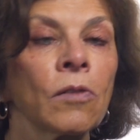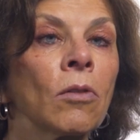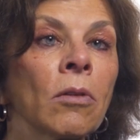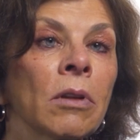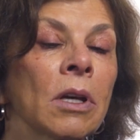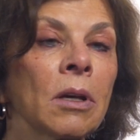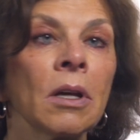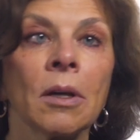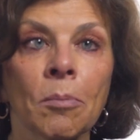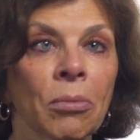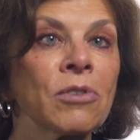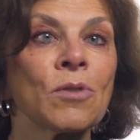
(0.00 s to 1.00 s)
certainly
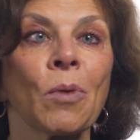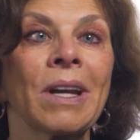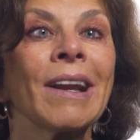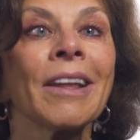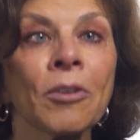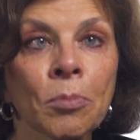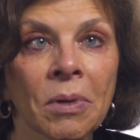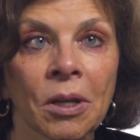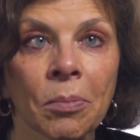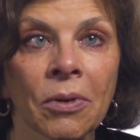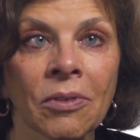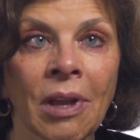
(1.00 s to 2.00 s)
persuade other
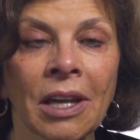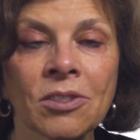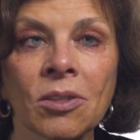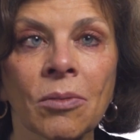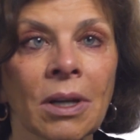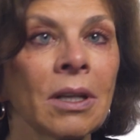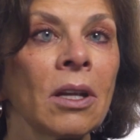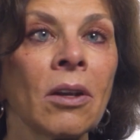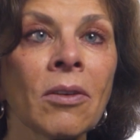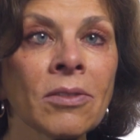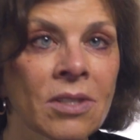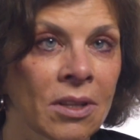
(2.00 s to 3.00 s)
people not to
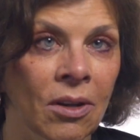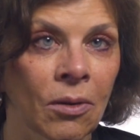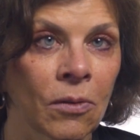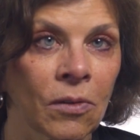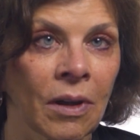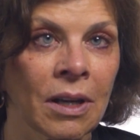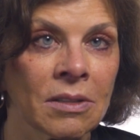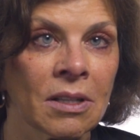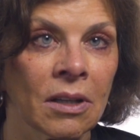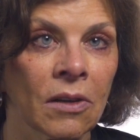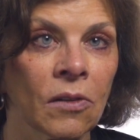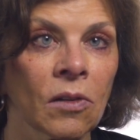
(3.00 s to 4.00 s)
adhere to those
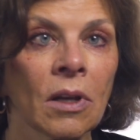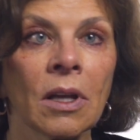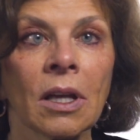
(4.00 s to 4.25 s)
ideas.